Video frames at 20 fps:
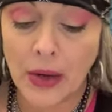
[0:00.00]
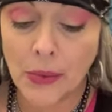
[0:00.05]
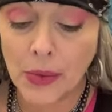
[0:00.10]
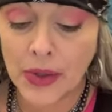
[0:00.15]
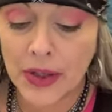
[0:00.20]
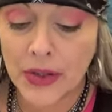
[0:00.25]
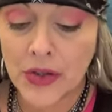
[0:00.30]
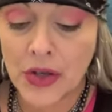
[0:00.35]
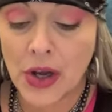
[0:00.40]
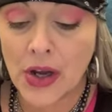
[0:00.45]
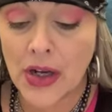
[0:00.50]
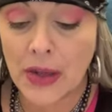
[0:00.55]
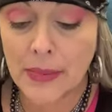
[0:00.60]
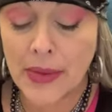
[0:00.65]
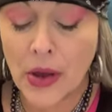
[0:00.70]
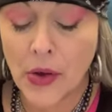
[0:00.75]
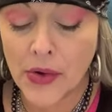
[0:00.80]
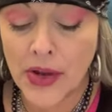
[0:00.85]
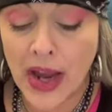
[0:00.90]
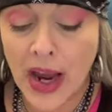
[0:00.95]
I want to talk
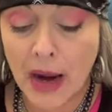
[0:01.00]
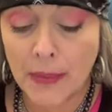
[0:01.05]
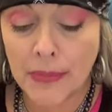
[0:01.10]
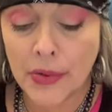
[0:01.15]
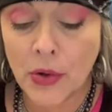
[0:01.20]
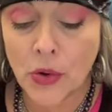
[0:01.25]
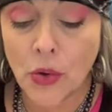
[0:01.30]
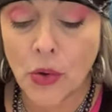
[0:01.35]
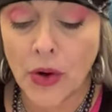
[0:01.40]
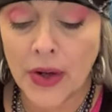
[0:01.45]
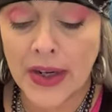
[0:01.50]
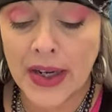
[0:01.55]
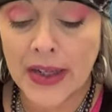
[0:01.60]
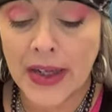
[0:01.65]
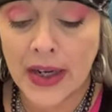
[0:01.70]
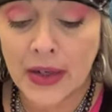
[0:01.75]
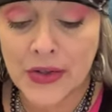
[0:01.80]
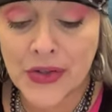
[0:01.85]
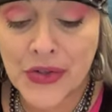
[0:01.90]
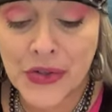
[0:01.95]
about Capricorn and
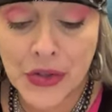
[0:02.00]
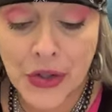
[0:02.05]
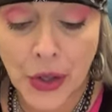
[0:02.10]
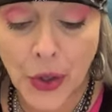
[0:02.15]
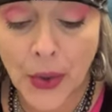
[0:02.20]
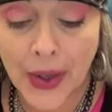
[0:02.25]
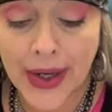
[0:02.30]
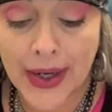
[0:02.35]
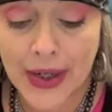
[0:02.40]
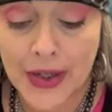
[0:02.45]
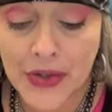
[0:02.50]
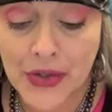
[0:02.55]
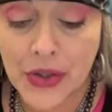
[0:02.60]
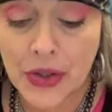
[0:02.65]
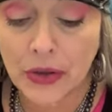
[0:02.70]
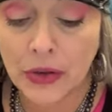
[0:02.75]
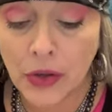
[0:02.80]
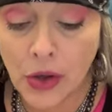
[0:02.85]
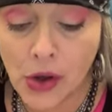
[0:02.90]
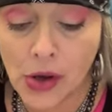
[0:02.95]
how serious,
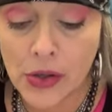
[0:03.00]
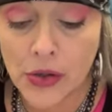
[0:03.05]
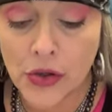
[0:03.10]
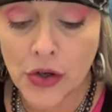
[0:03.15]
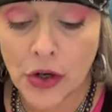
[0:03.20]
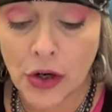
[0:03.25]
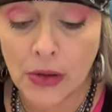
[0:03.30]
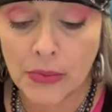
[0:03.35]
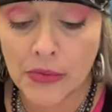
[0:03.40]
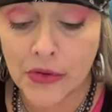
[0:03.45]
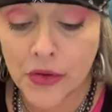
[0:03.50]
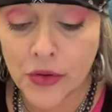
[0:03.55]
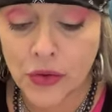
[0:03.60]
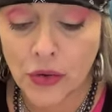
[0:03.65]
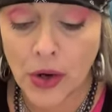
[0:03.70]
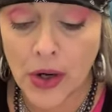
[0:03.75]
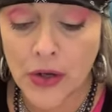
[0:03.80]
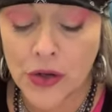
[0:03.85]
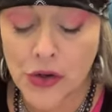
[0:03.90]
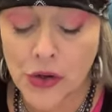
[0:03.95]
long-term,
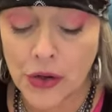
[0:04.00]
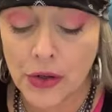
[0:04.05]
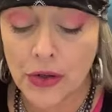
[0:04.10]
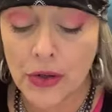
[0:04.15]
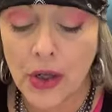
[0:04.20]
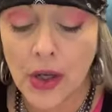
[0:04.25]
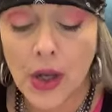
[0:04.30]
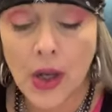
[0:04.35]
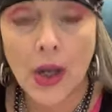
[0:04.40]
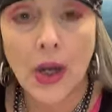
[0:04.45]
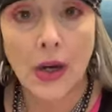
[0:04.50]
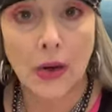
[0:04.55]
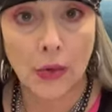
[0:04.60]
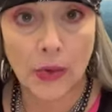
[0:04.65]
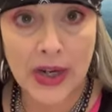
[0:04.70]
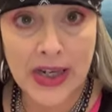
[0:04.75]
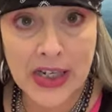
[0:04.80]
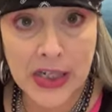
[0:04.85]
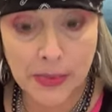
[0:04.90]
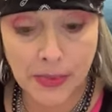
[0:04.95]
structured,
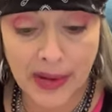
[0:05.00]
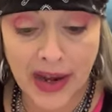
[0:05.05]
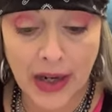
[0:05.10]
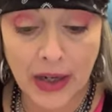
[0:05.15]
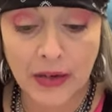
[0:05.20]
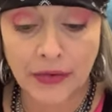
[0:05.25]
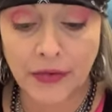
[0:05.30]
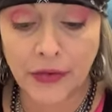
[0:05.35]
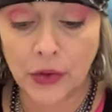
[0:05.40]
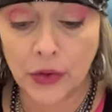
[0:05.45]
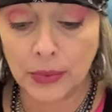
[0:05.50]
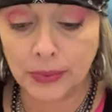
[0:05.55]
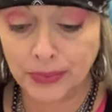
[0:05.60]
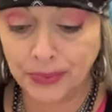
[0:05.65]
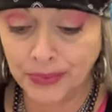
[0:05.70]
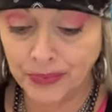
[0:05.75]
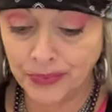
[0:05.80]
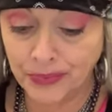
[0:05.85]
respectful,